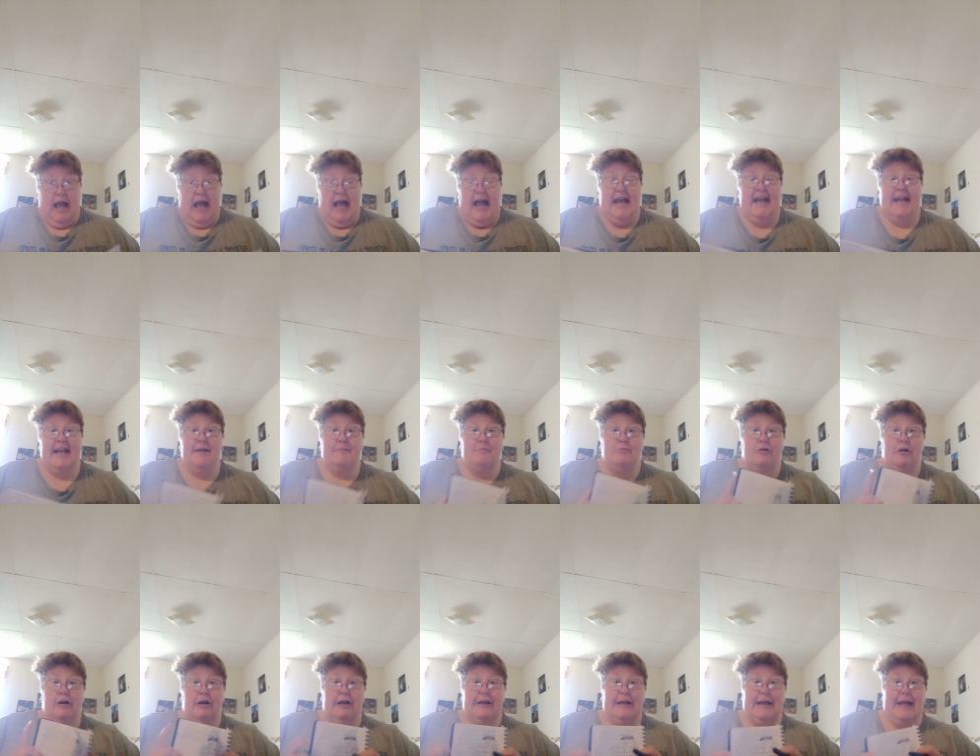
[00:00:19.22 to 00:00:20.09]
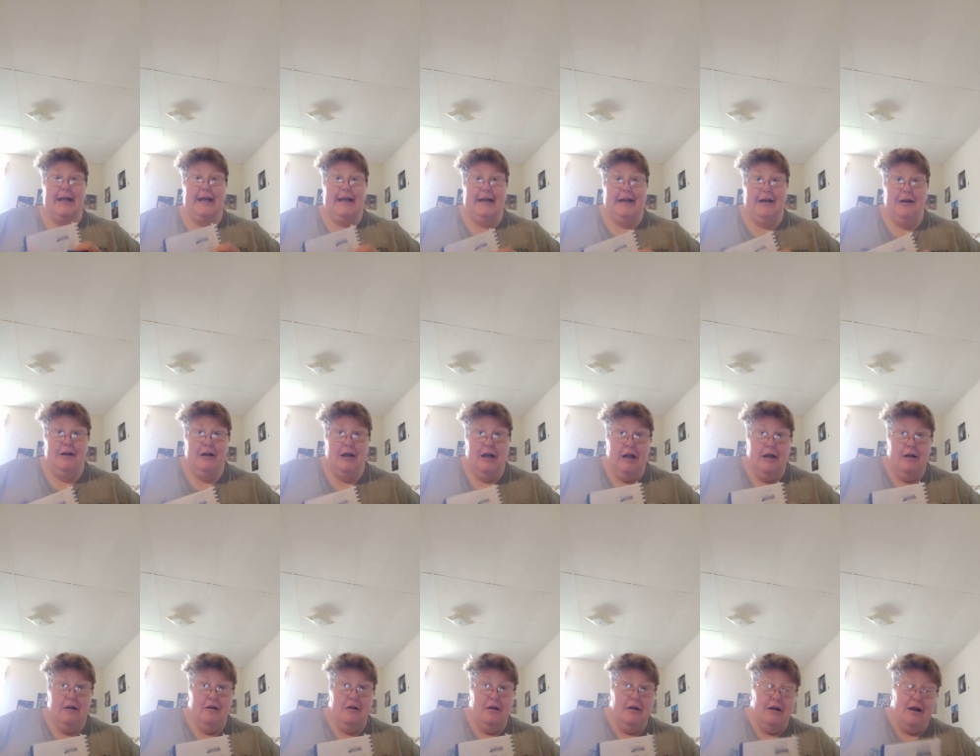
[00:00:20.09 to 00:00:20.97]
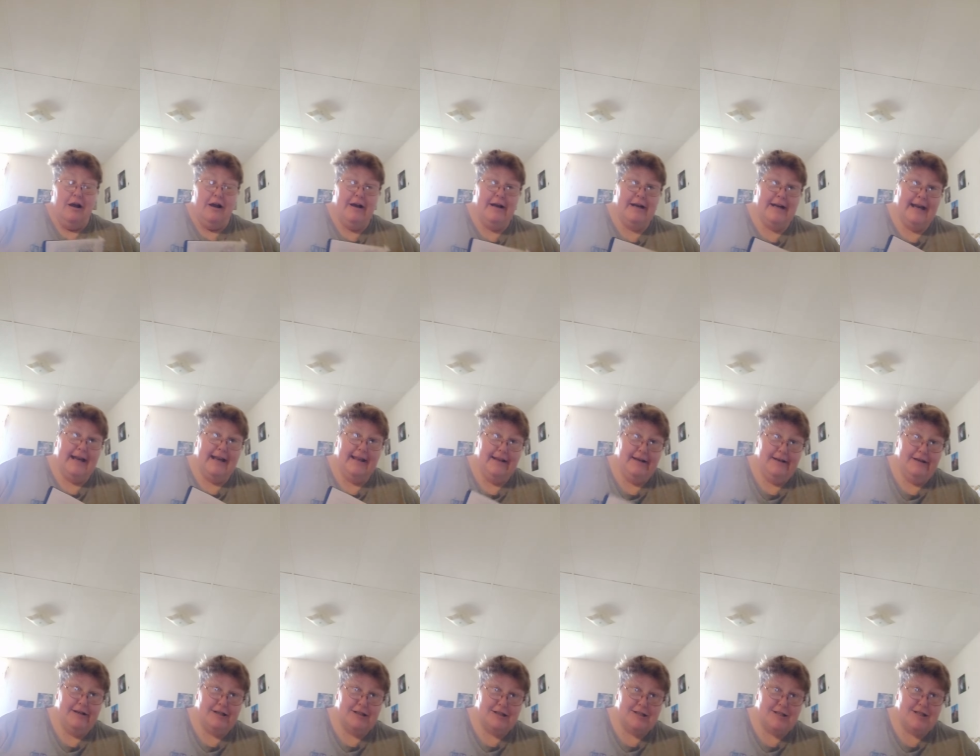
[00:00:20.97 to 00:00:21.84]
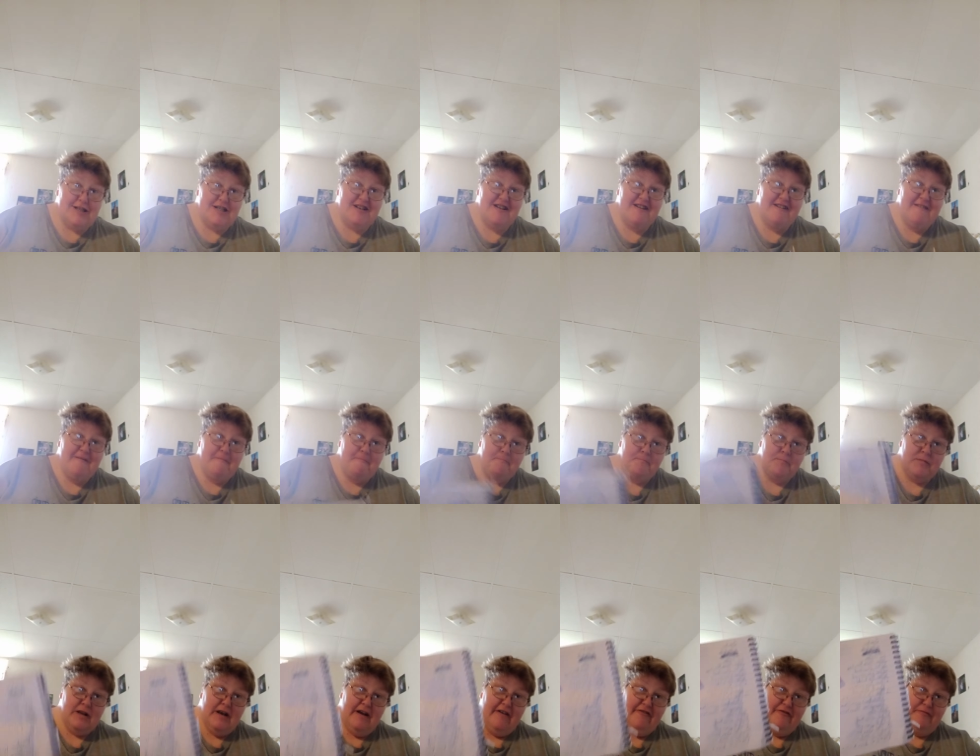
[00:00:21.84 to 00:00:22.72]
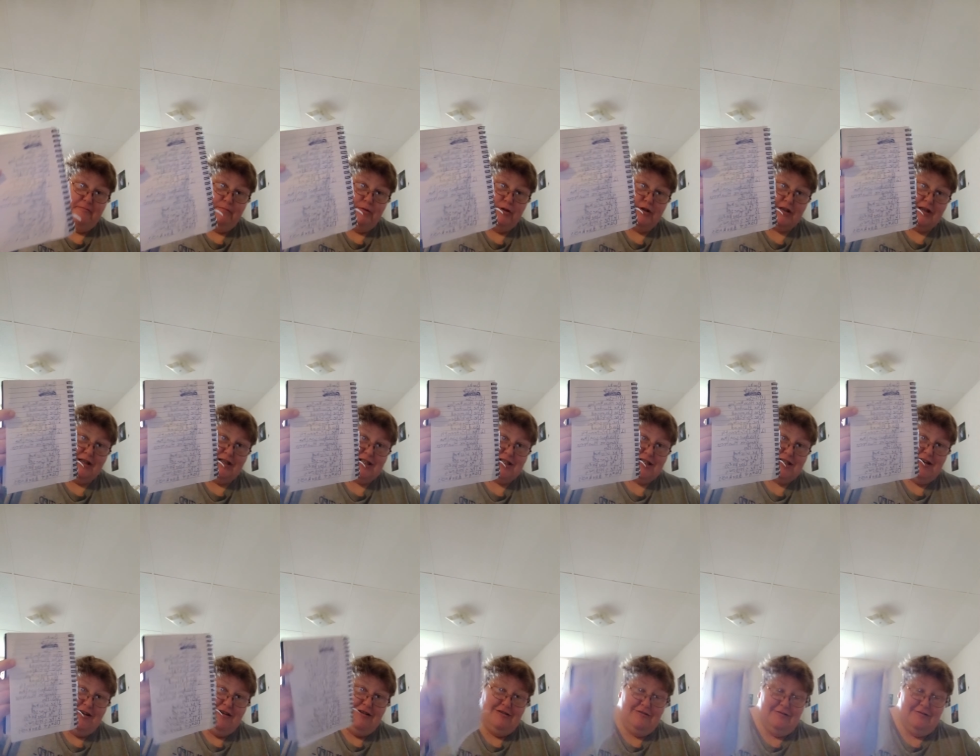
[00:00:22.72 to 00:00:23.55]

I am working on a list of books